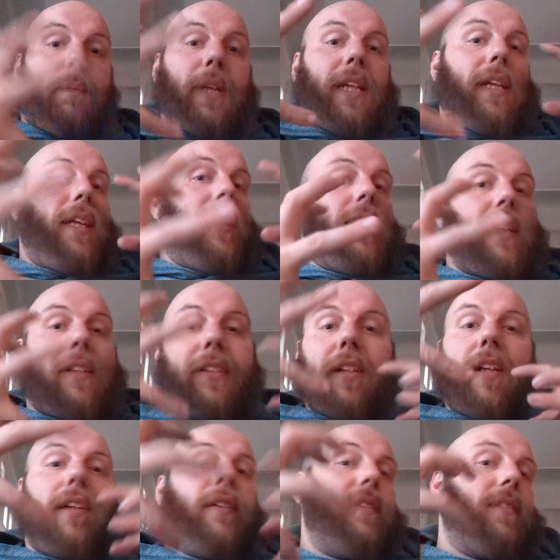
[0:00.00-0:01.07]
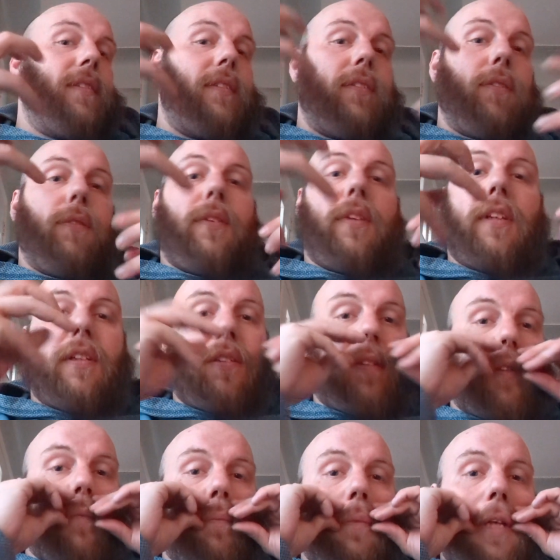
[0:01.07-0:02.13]
being that changes and do things
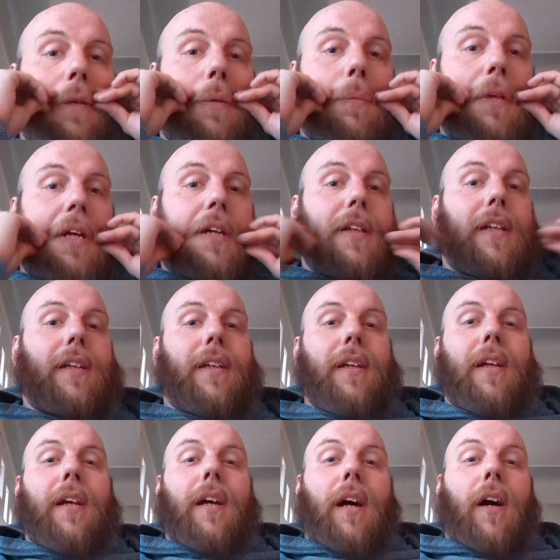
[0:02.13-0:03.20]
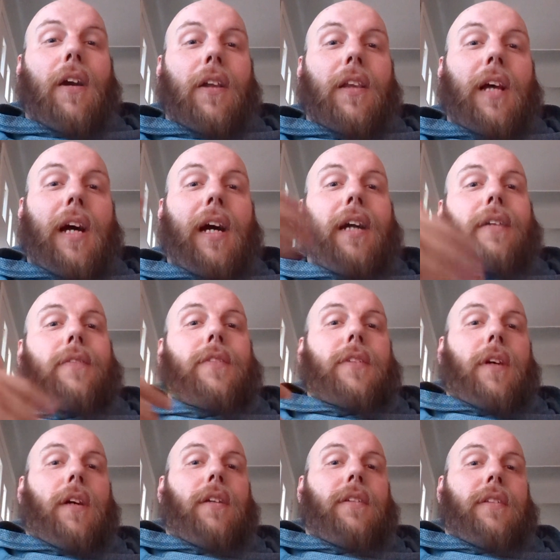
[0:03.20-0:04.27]
and blah blah blah, like our lives
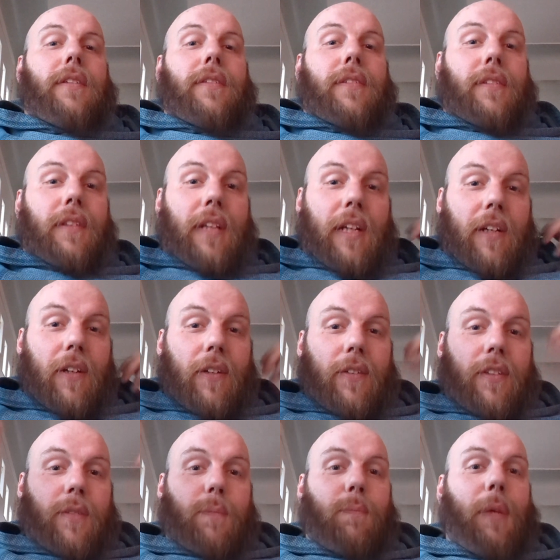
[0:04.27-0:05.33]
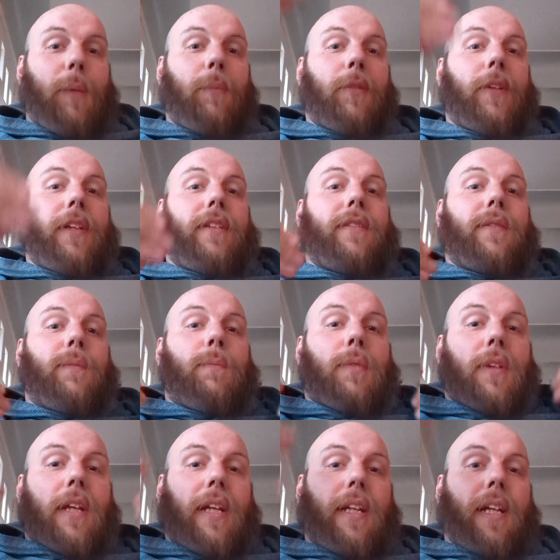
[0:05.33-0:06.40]
are just memories
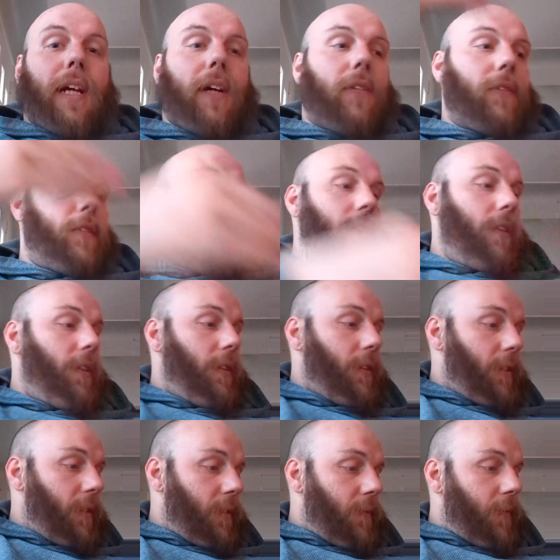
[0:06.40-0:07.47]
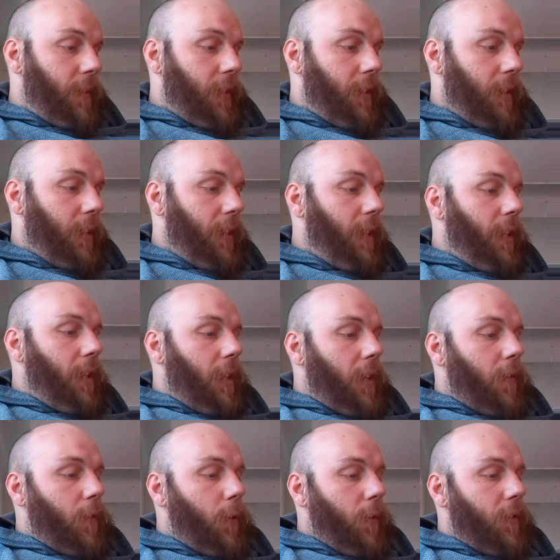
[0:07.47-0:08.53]
playing out.
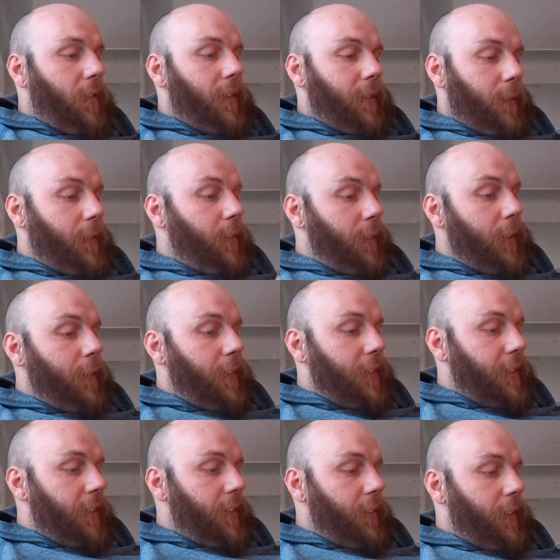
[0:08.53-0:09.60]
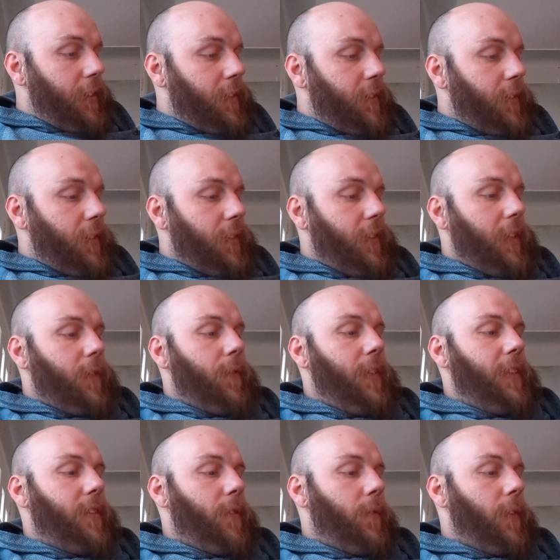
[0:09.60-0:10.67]
Of course, let me just
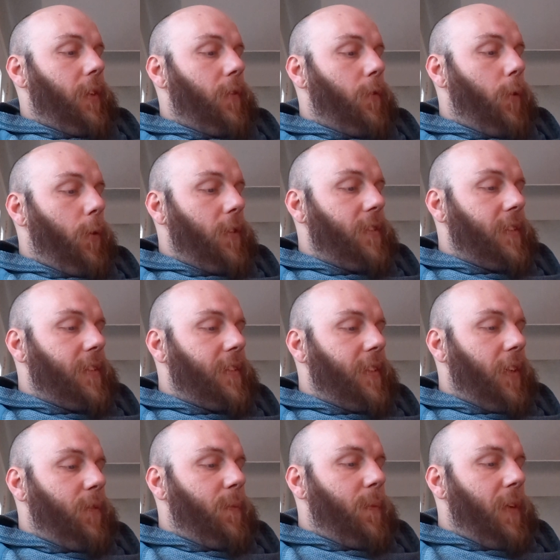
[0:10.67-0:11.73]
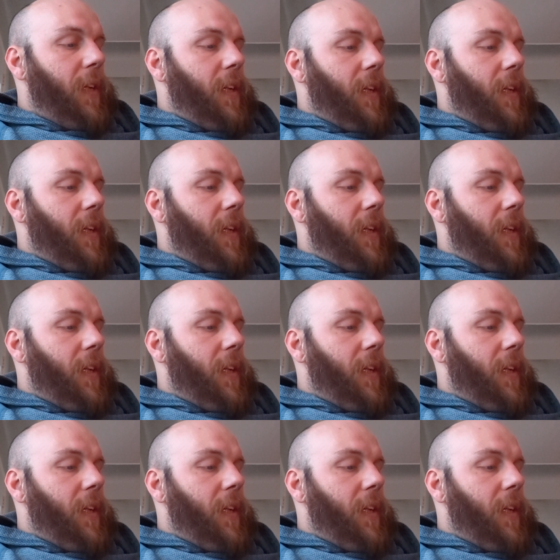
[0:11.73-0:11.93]
read some of it. Of course, the self